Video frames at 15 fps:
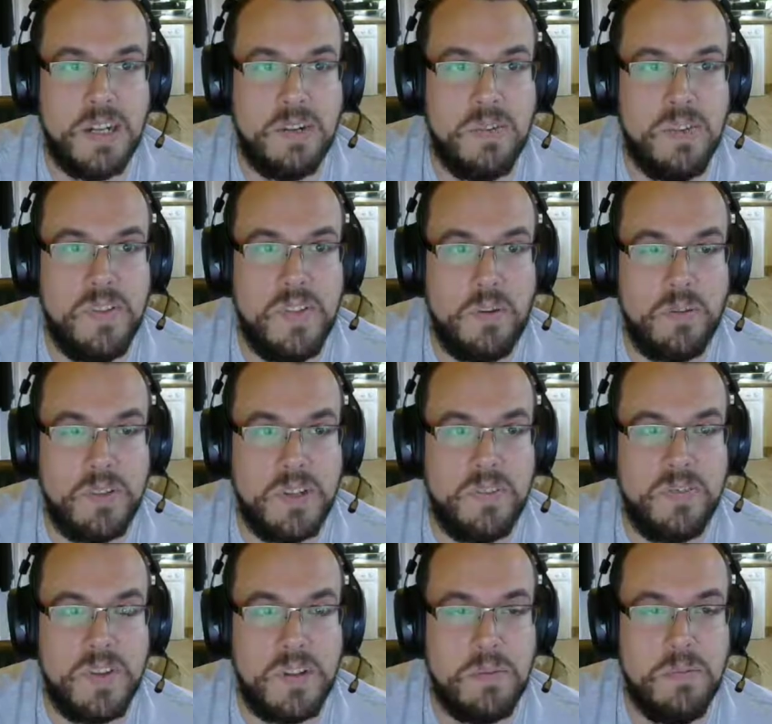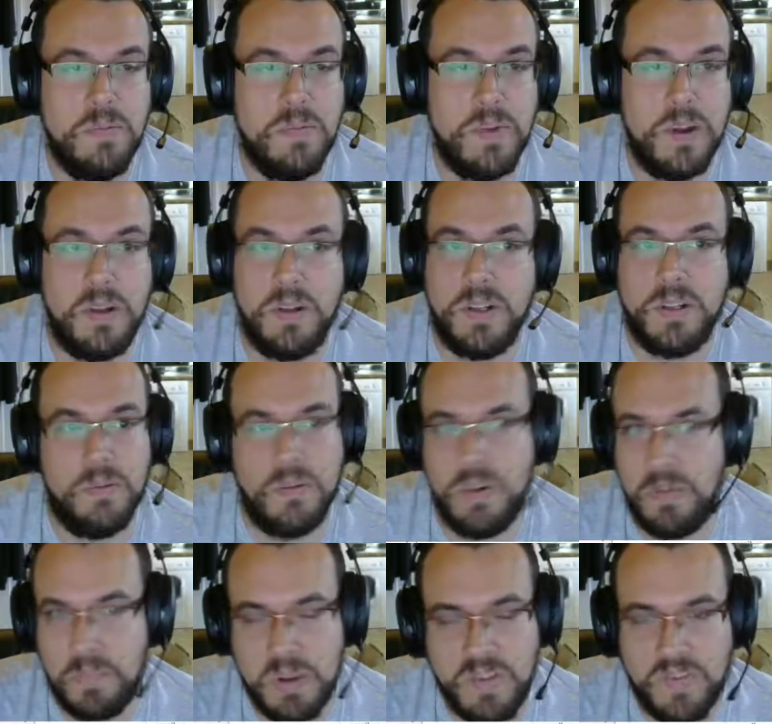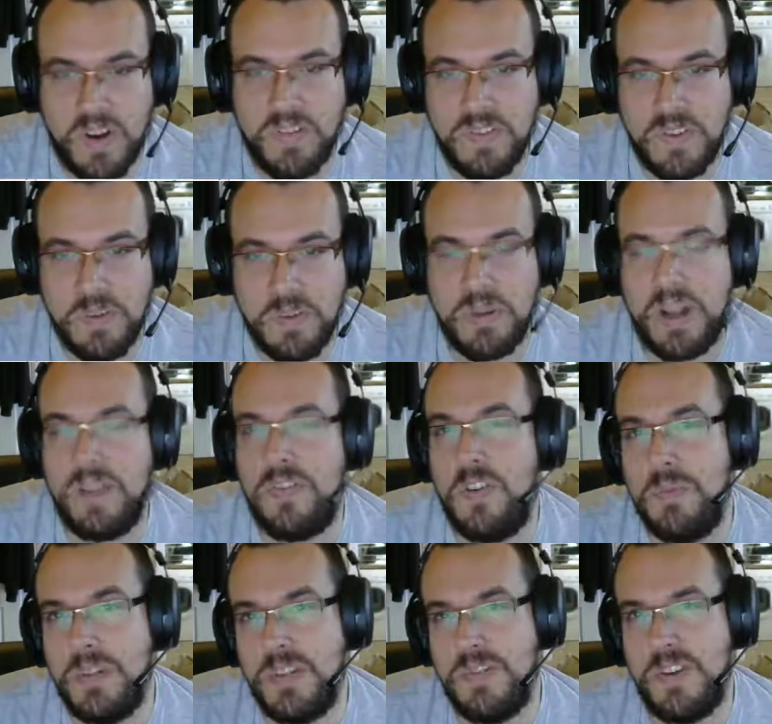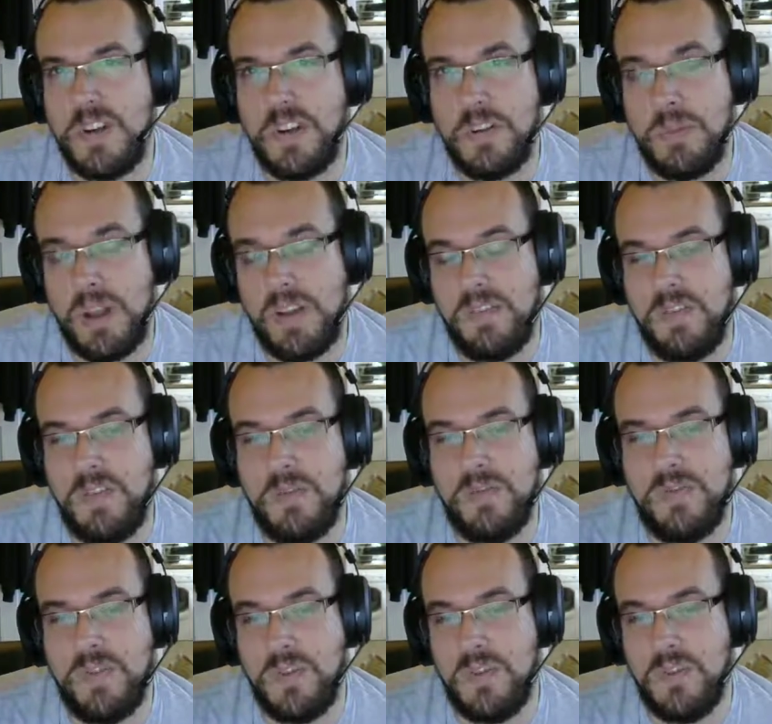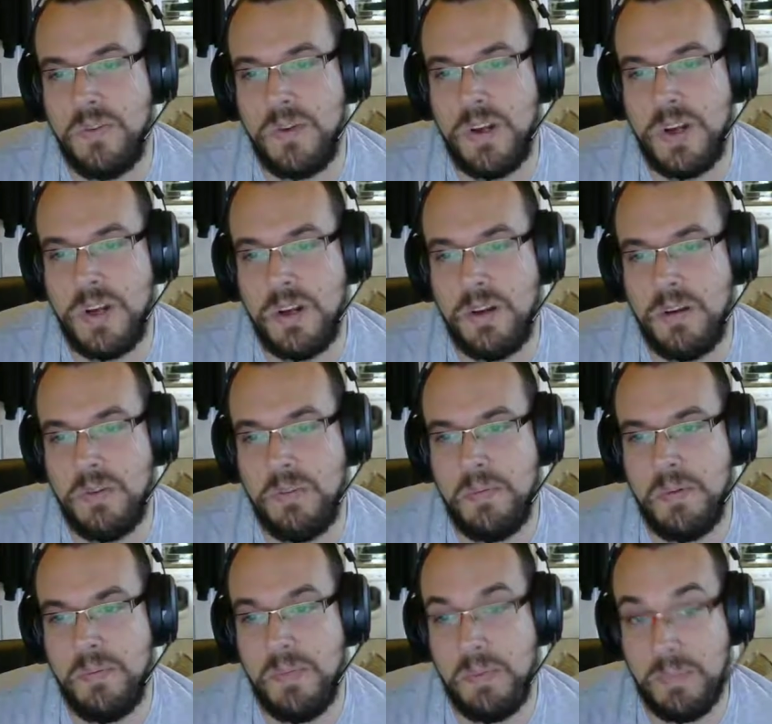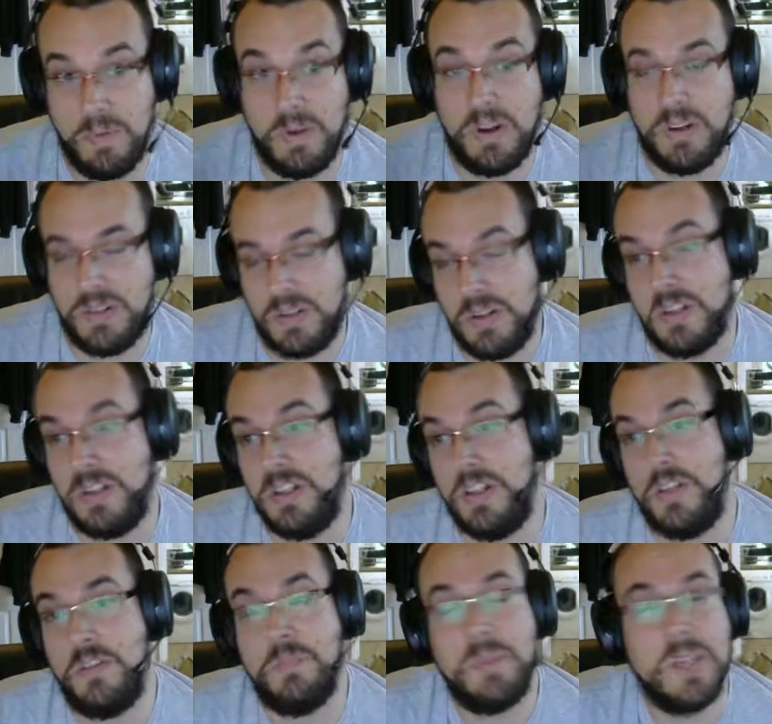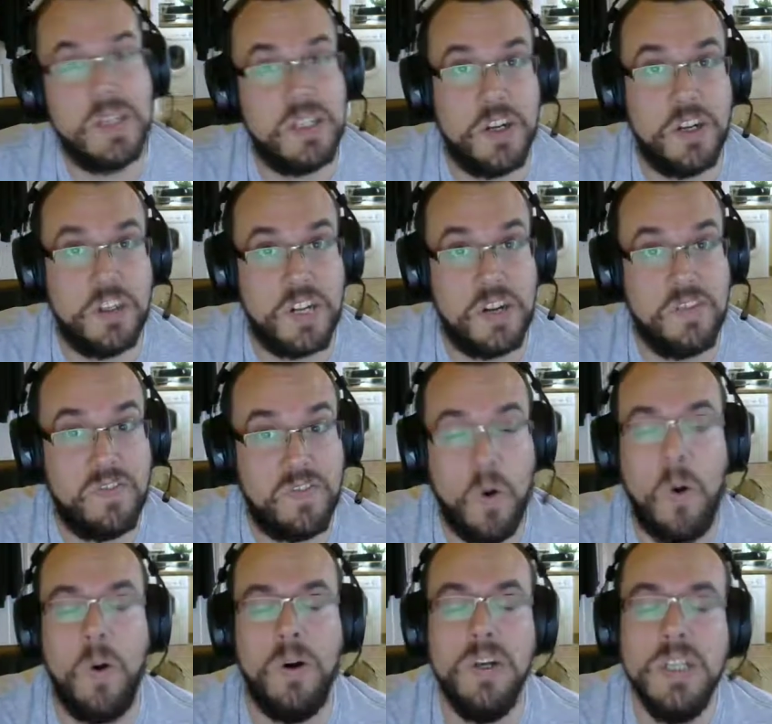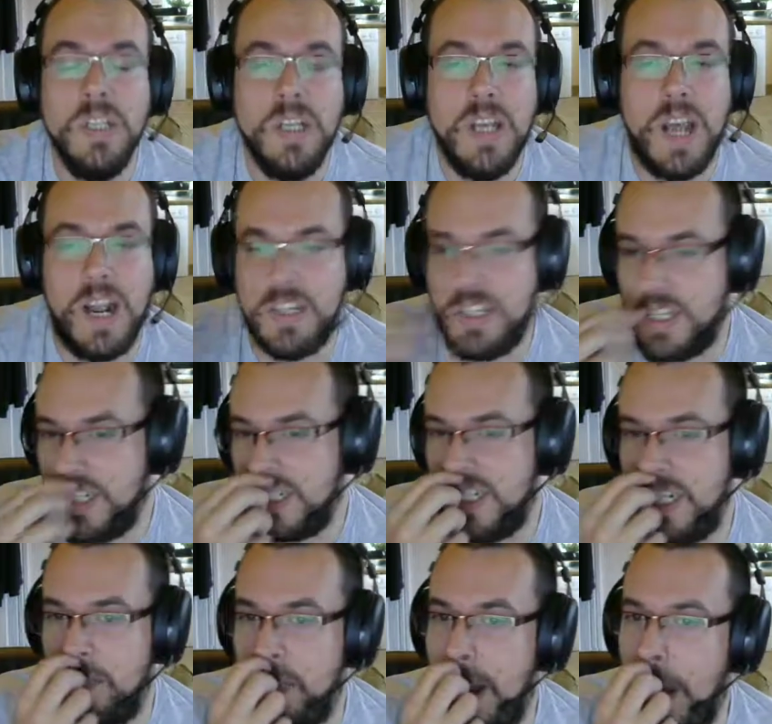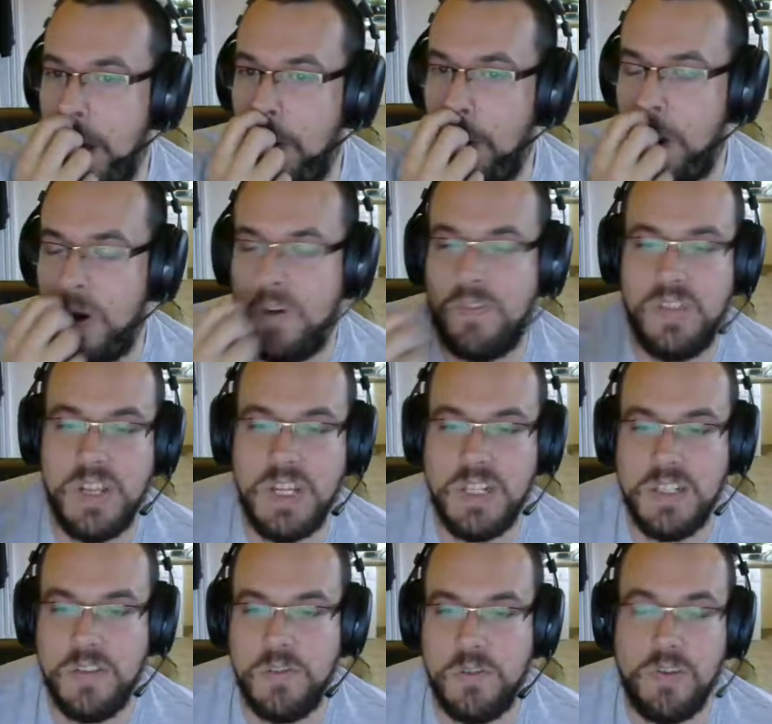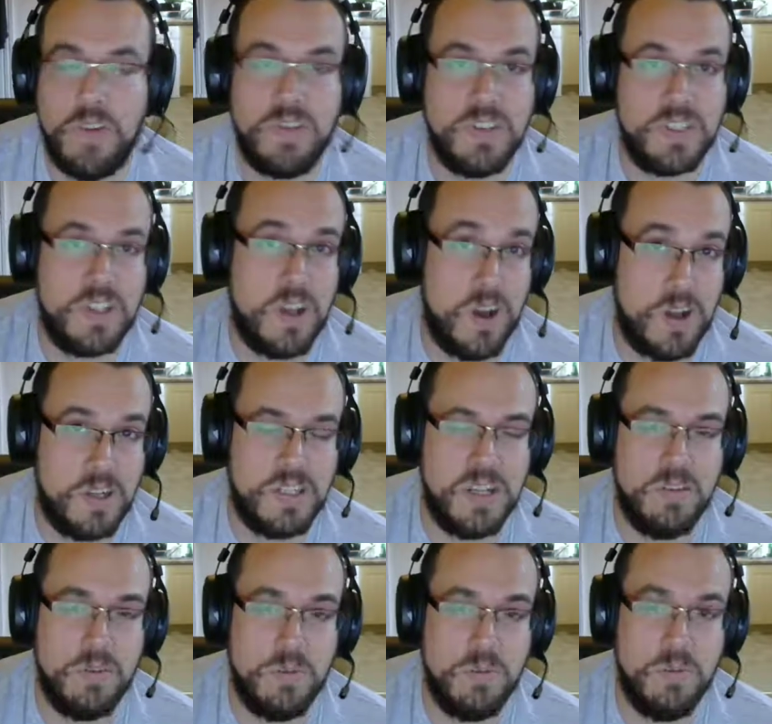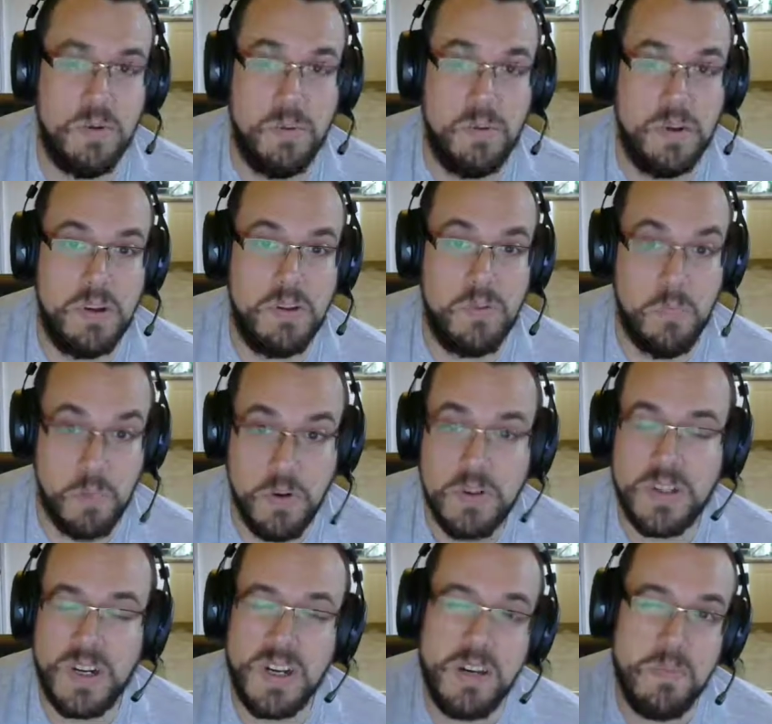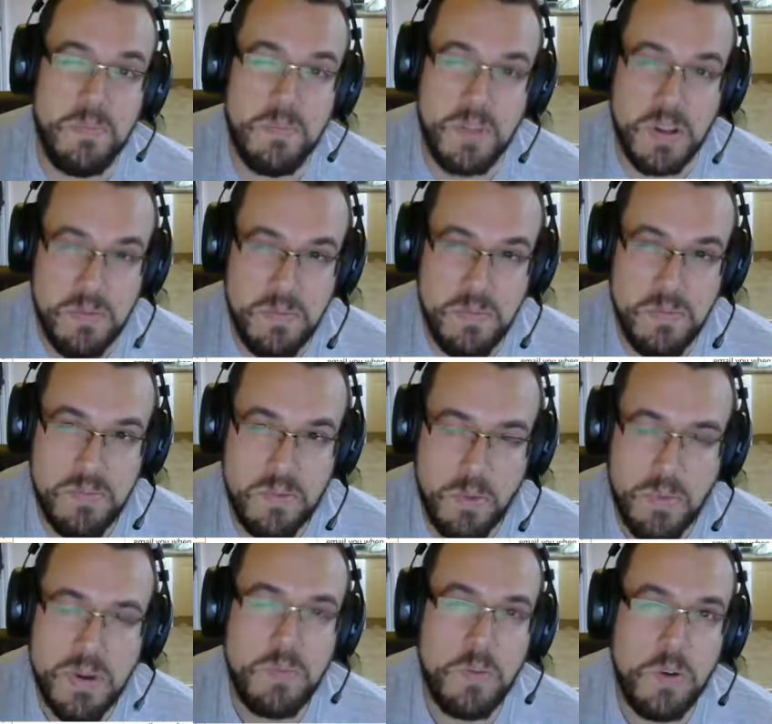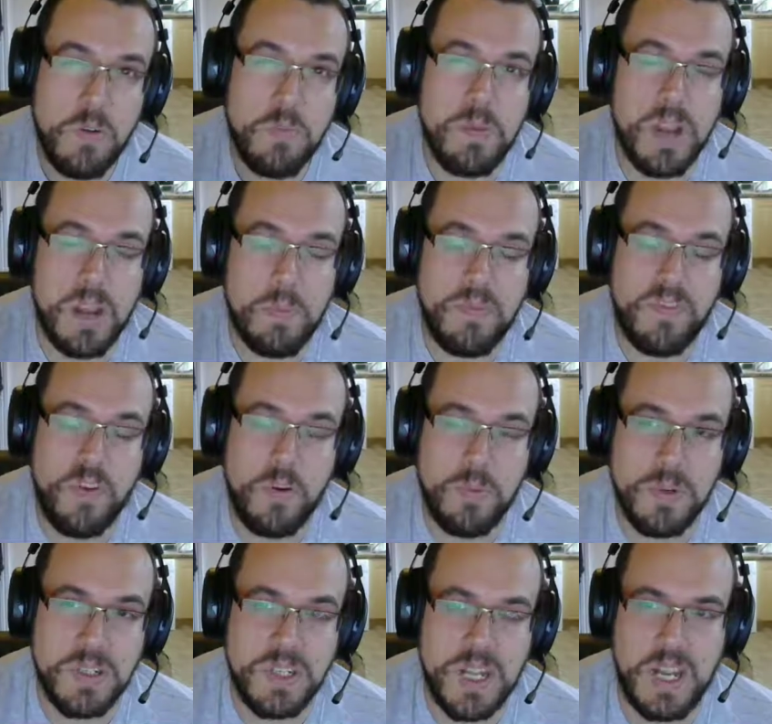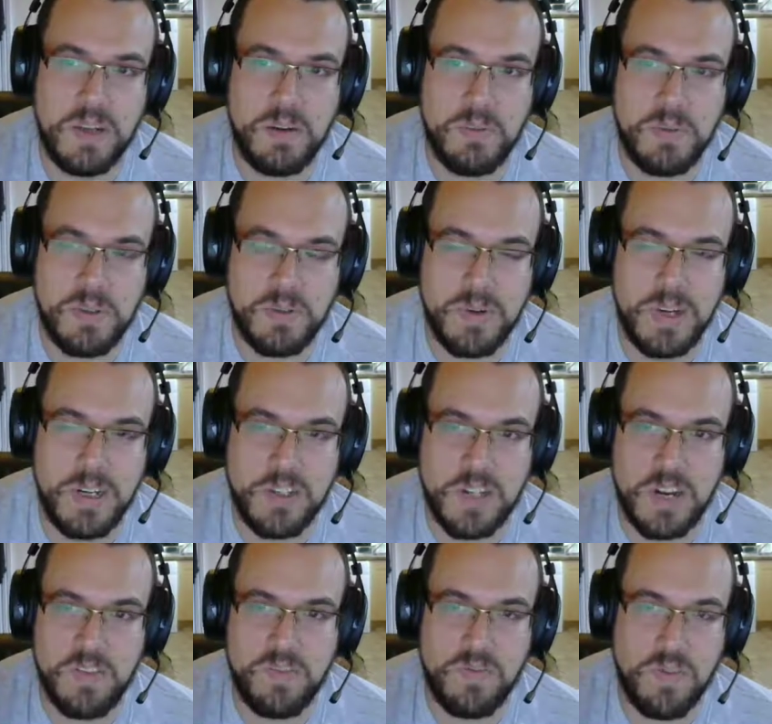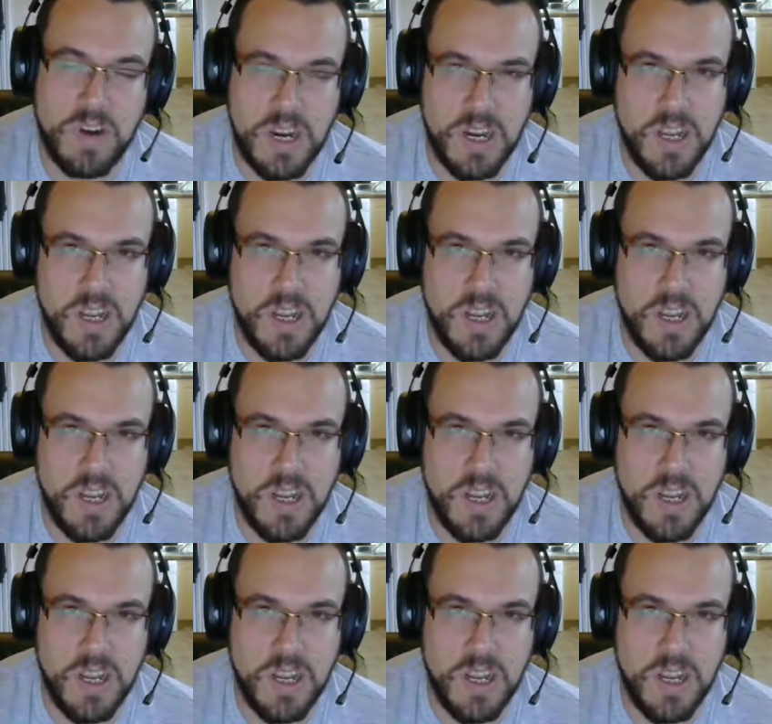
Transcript: that will definitely. B550 platform is a very good platform for well, because of PCI Gen 4, and as you can see, the power of these new graphics cards, you most likely you probably will be a performance hit between Gen 3